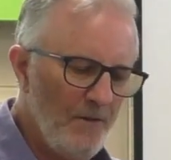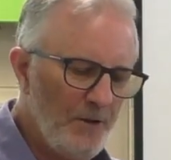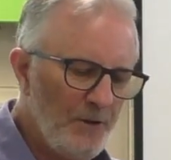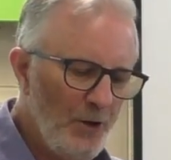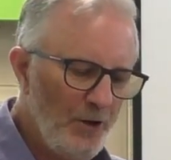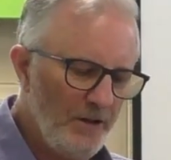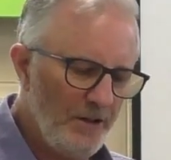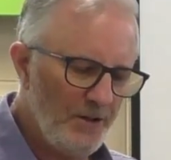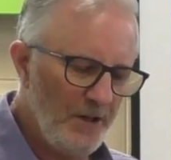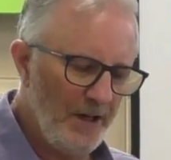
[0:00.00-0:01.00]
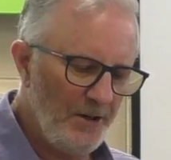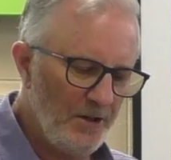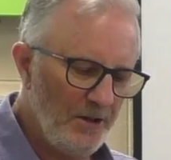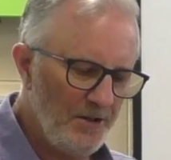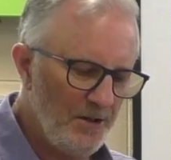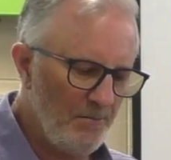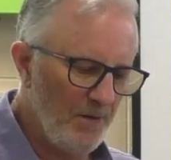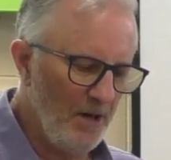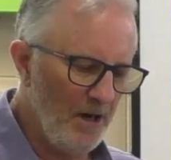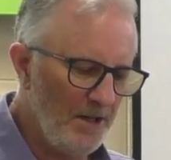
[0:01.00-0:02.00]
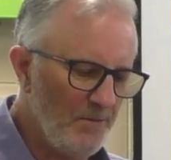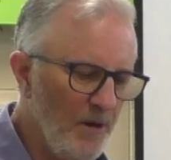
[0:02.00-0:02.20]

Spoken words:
The third initiation is symbolized